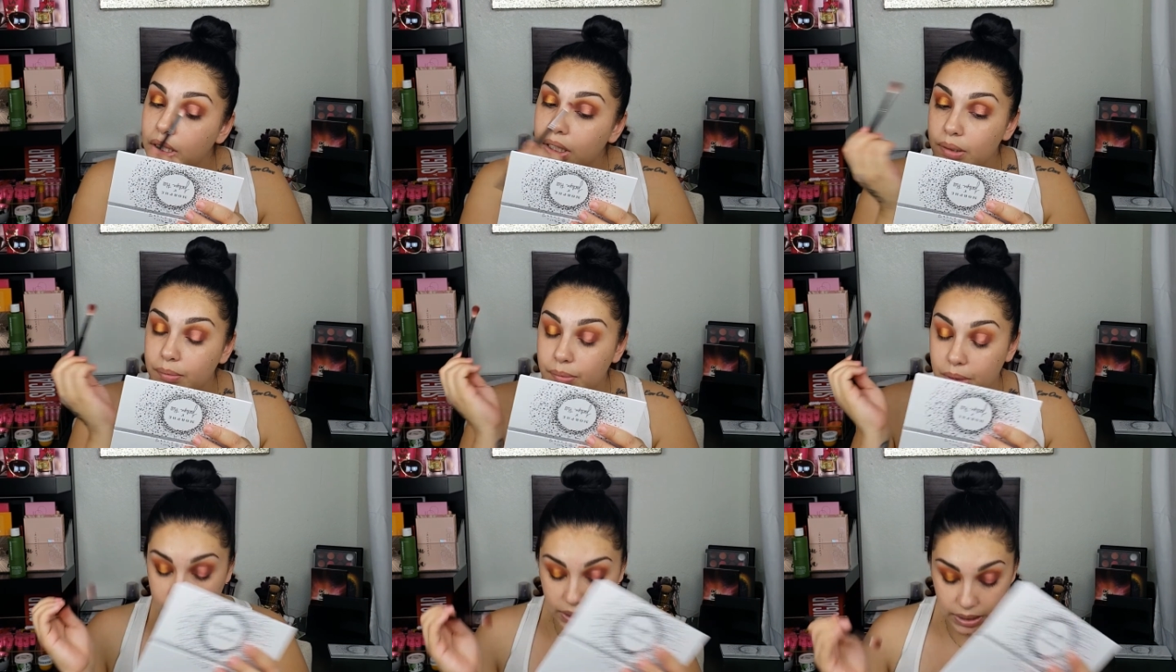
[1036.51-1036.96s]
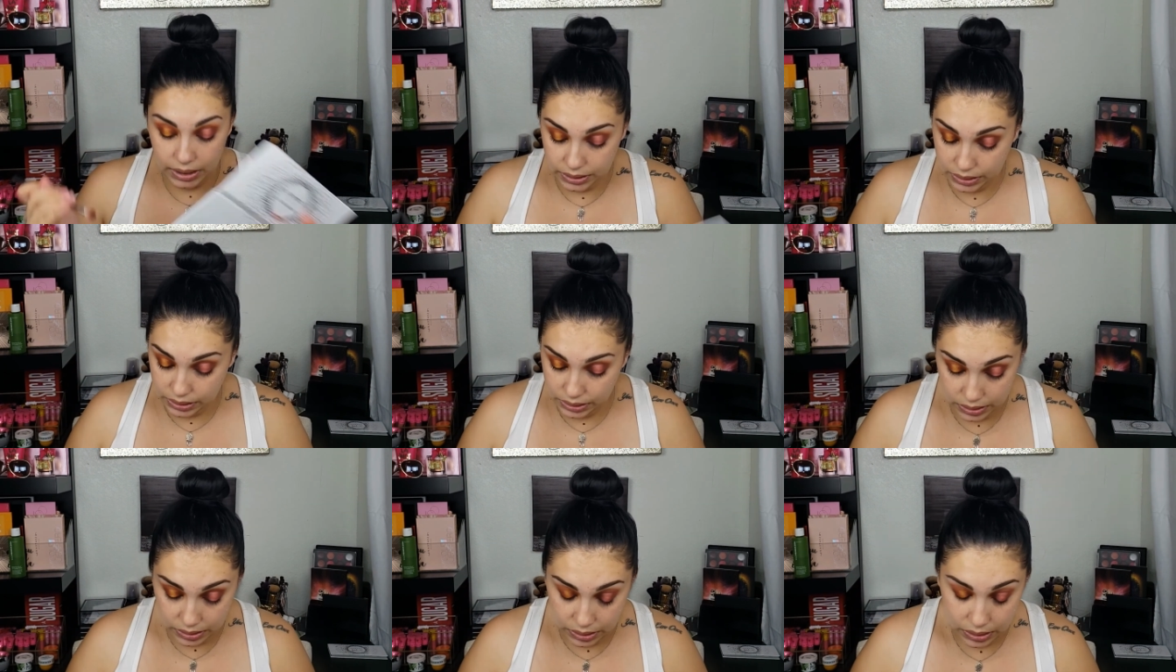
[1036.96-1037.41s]
I mean,
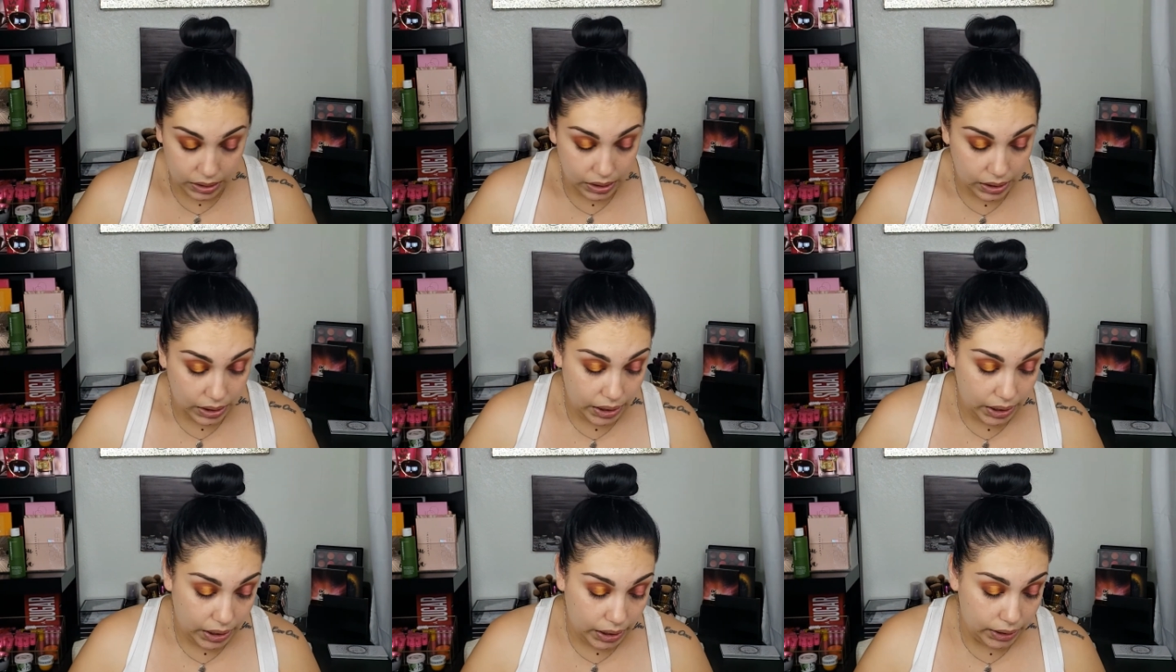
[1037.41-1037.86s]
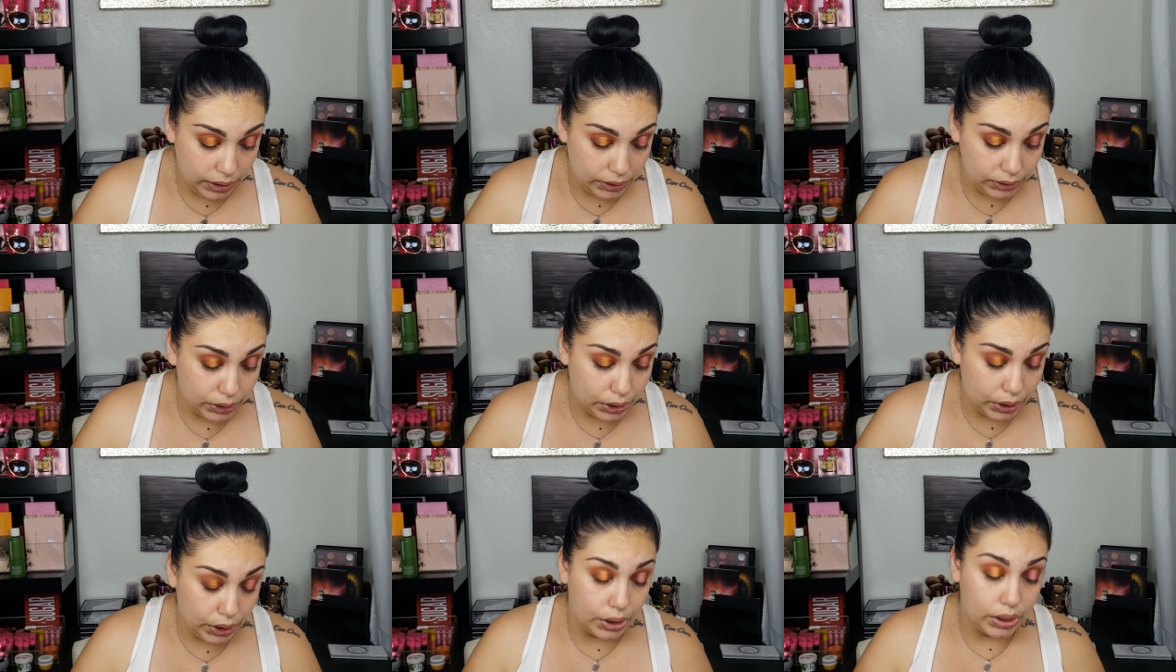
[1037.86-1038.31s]
it's
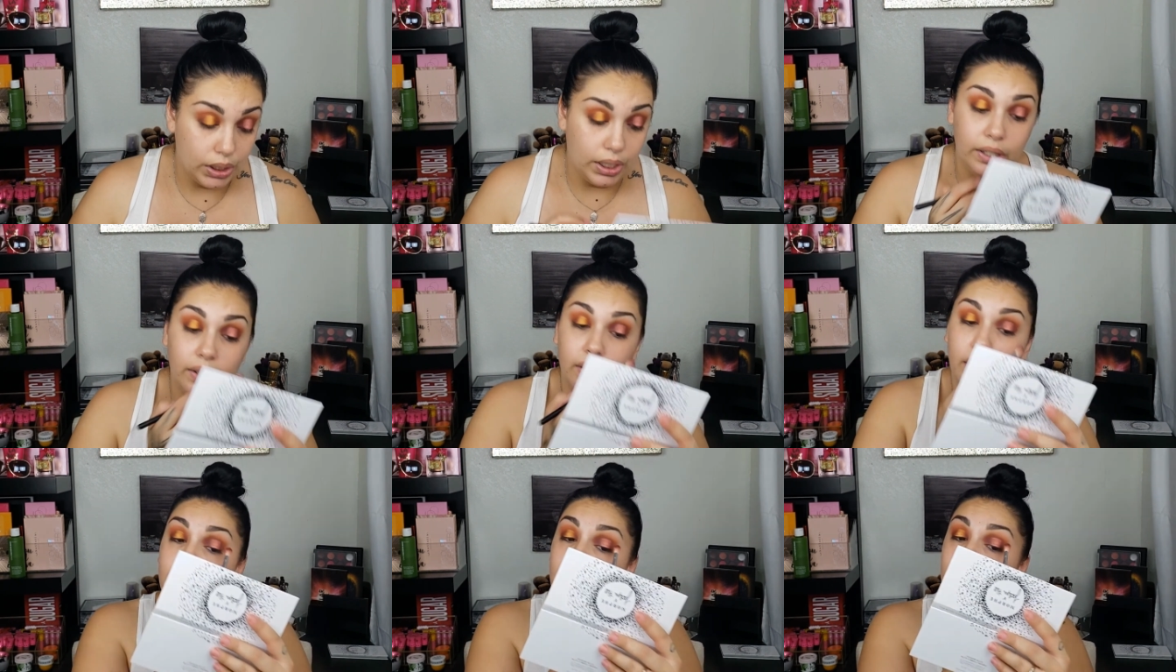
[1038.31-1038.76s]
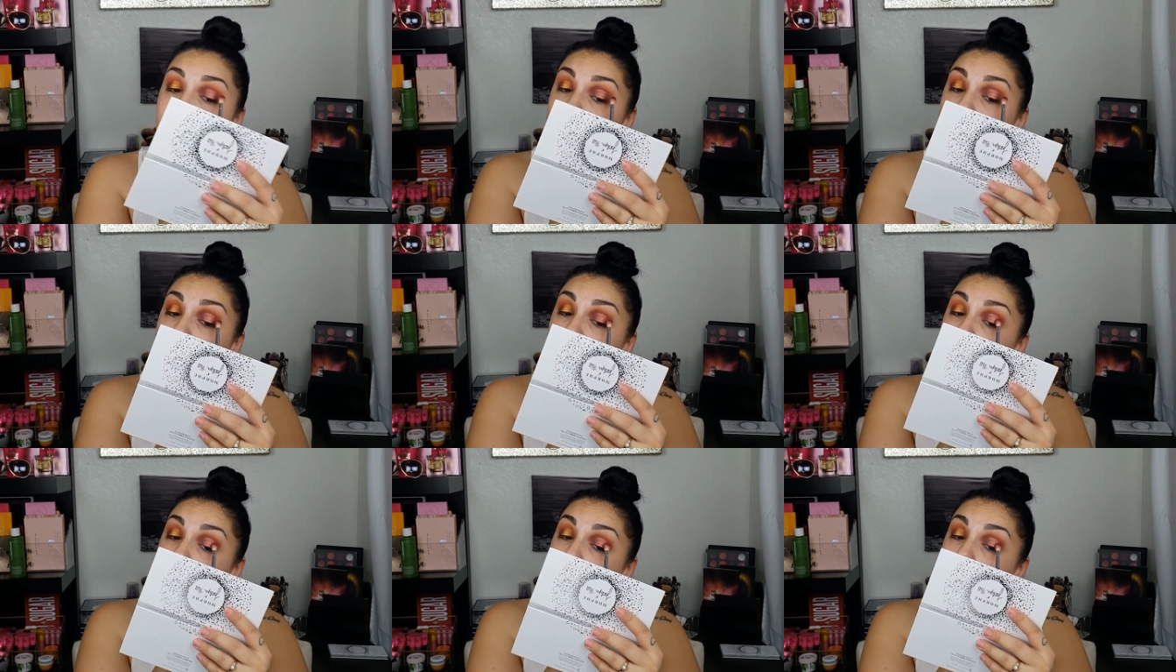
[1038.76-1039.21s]
good. I like it.